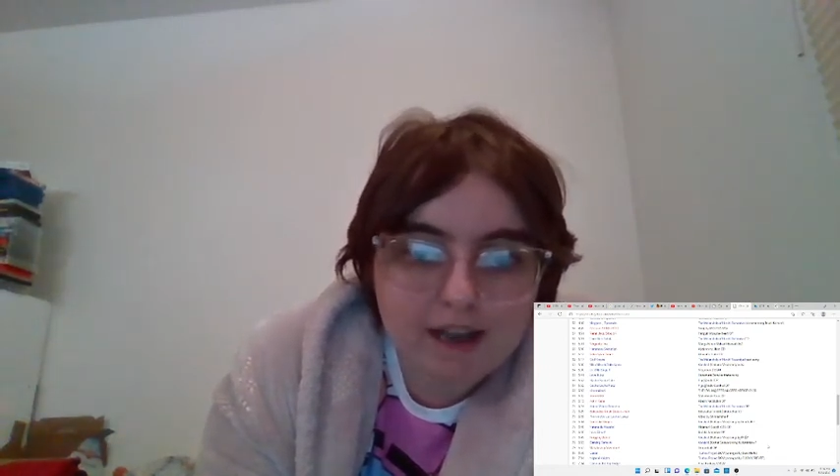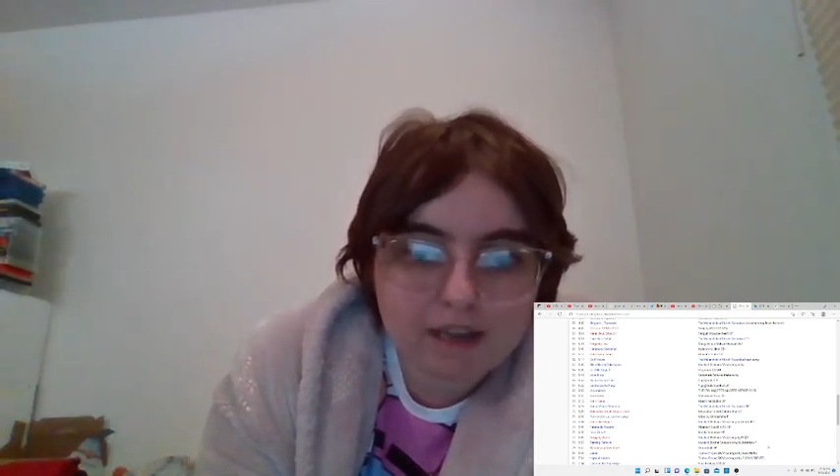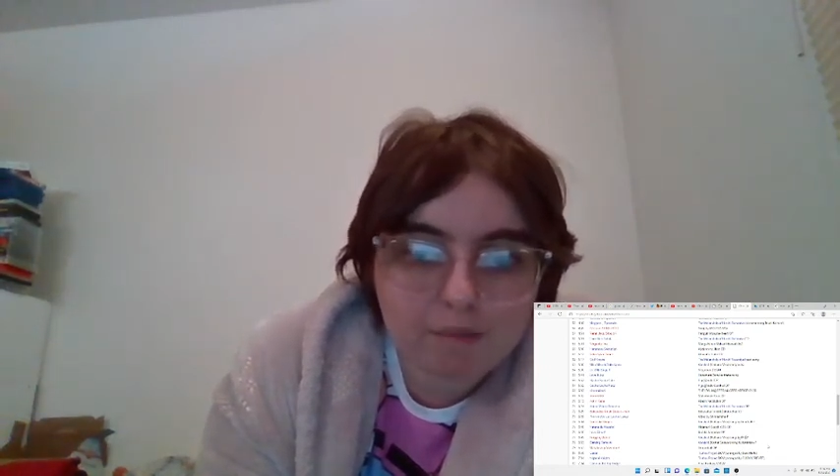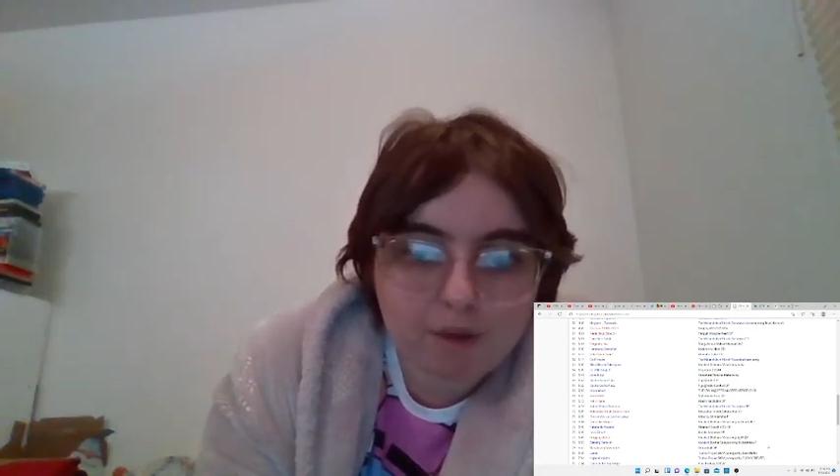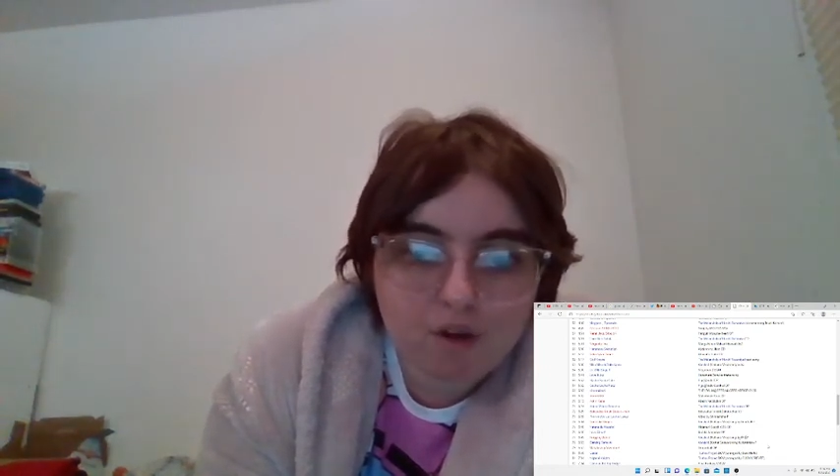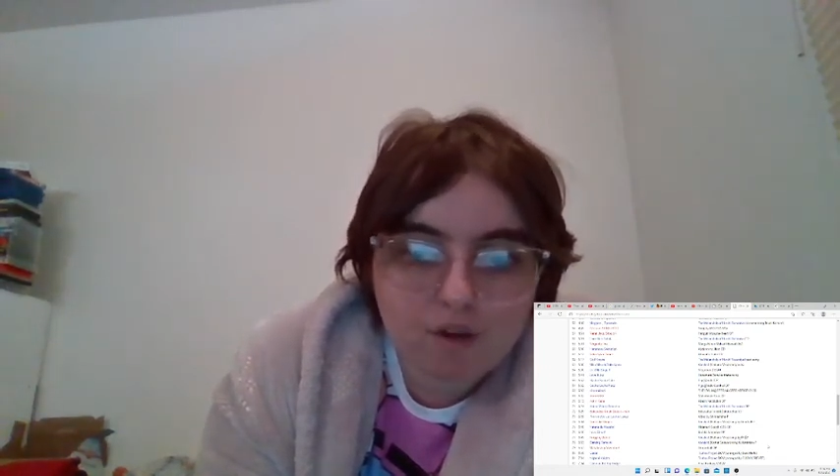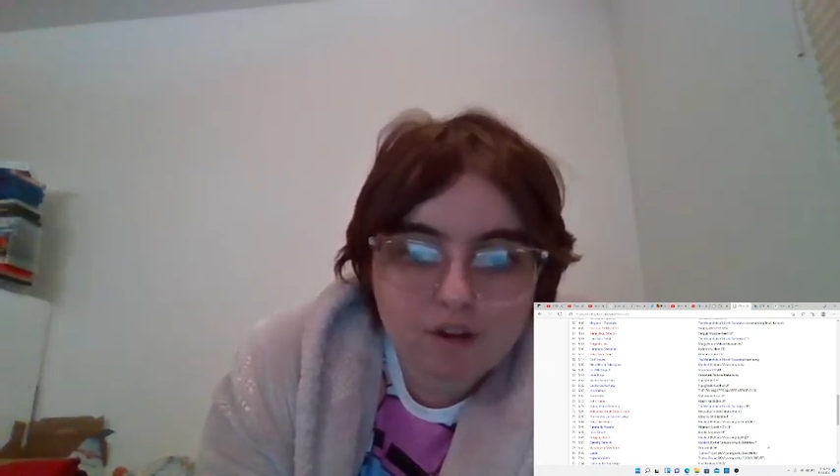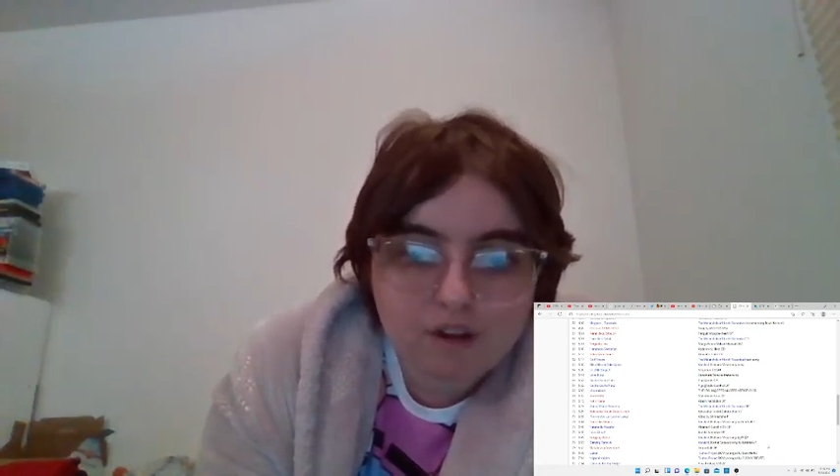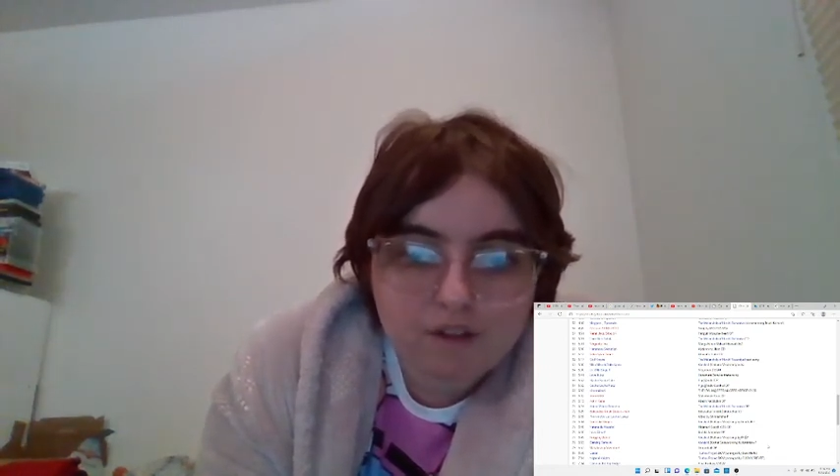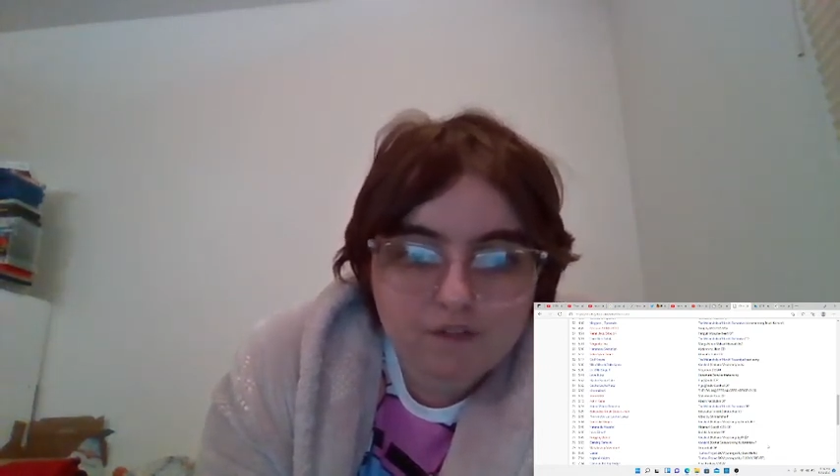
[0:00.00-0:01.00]
Dragon Ball,
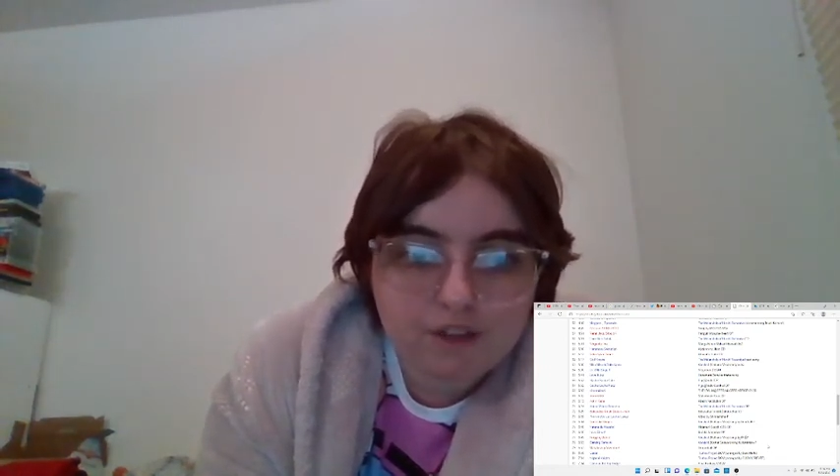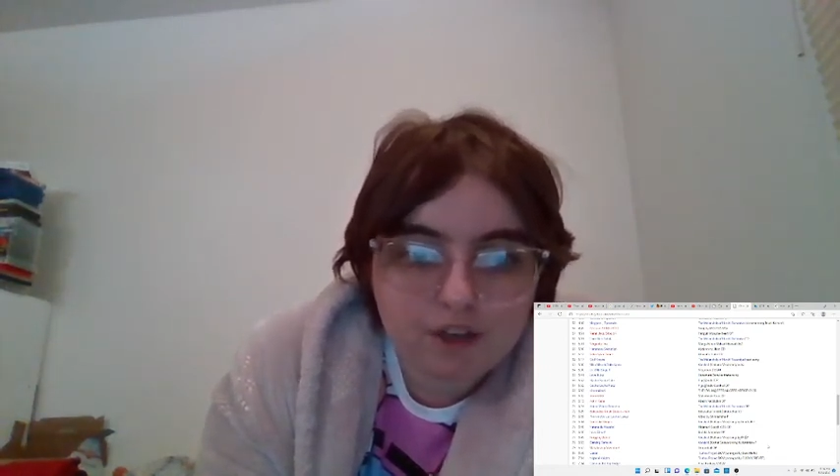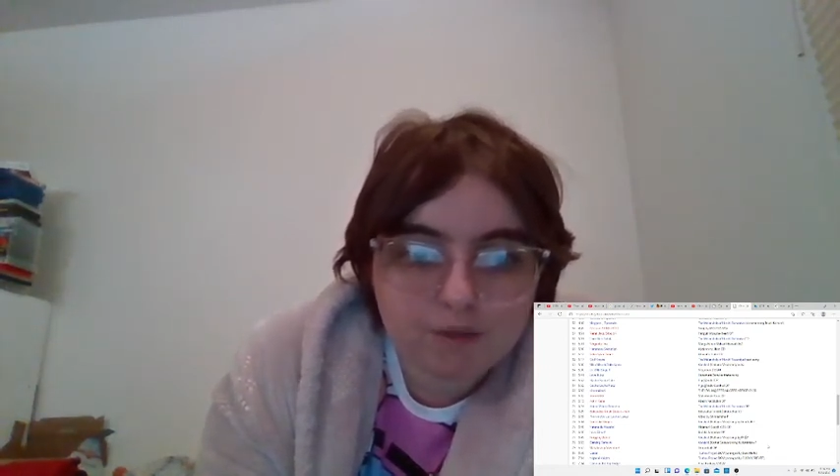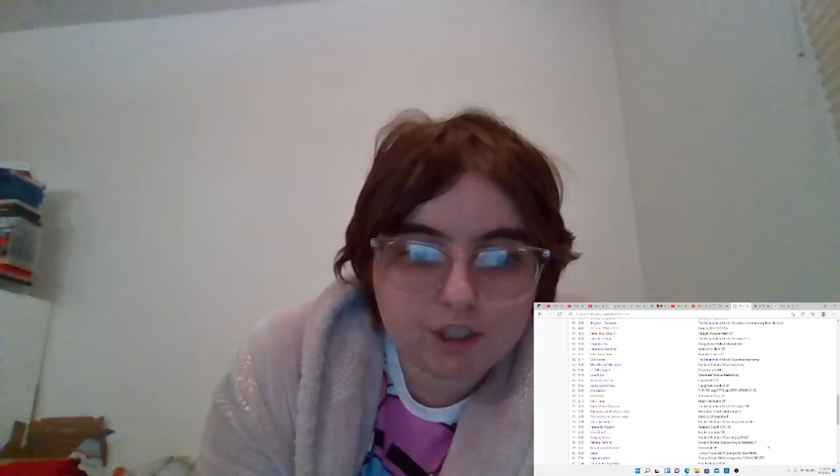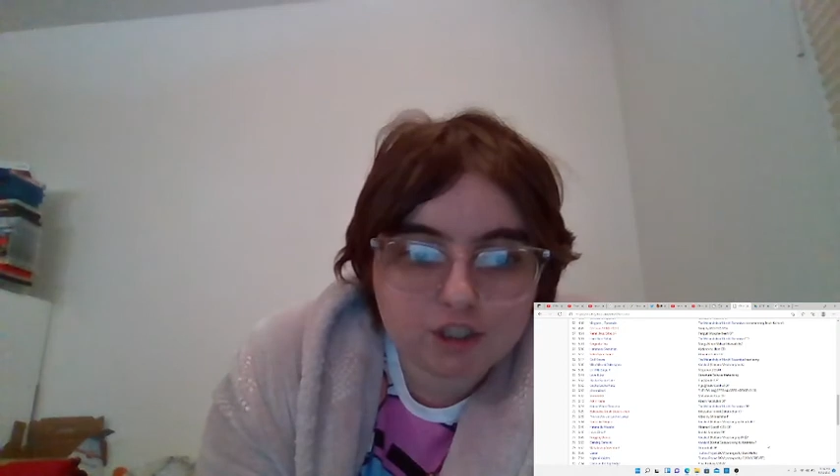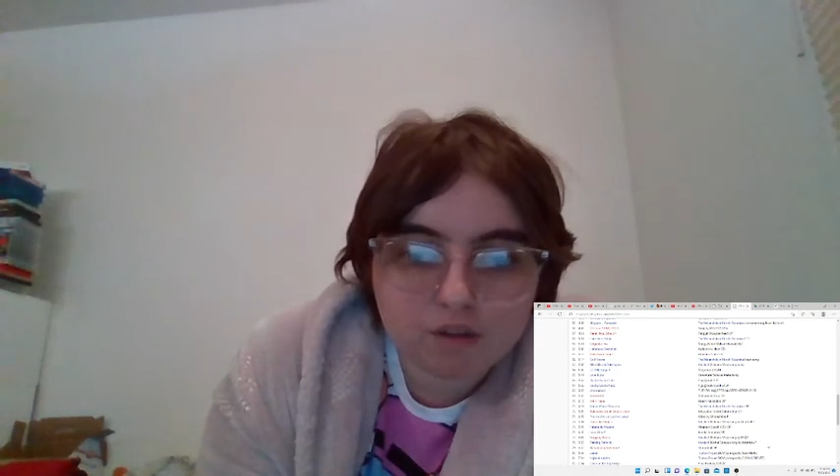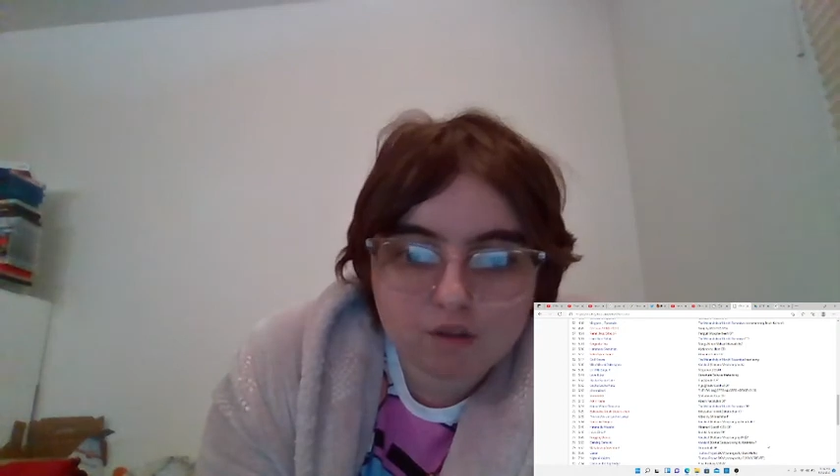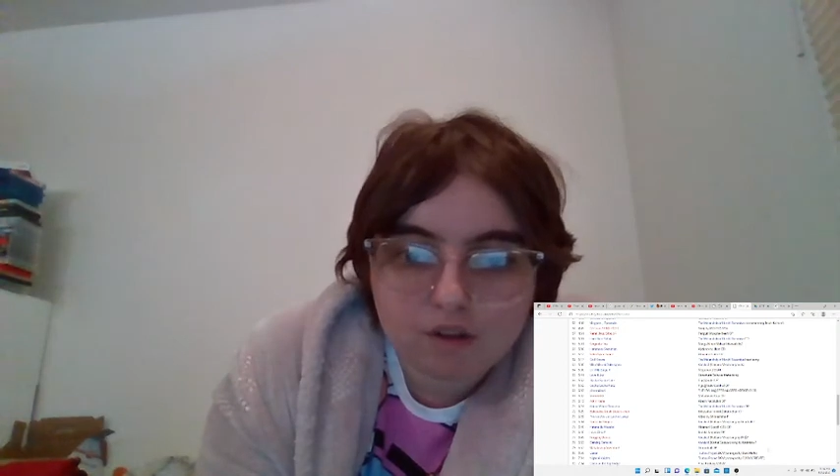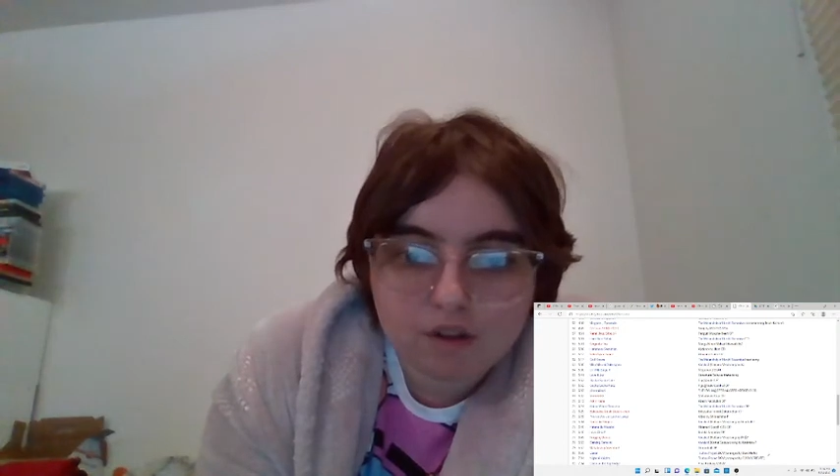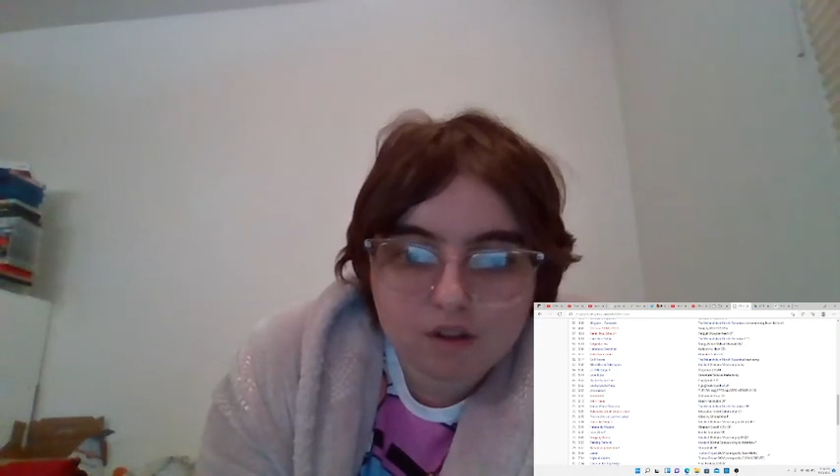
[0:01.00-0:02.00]
the
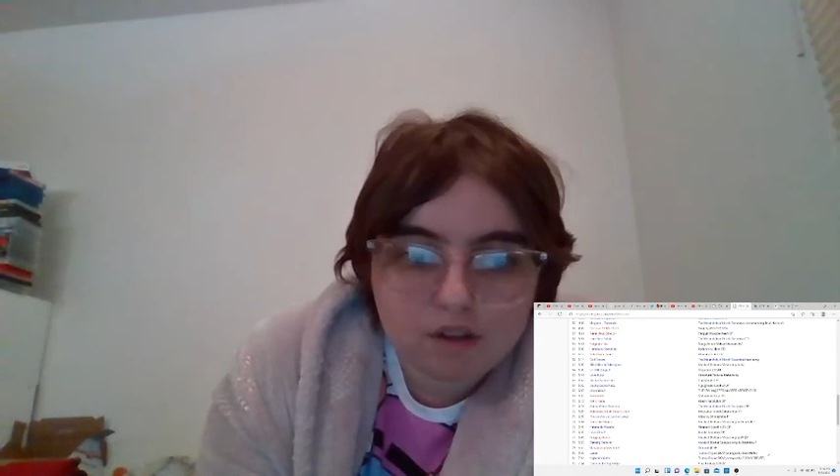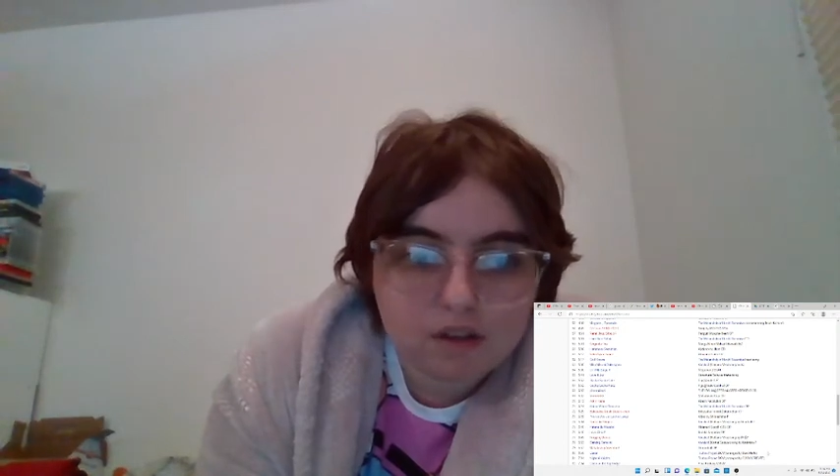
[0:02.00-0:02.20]
original.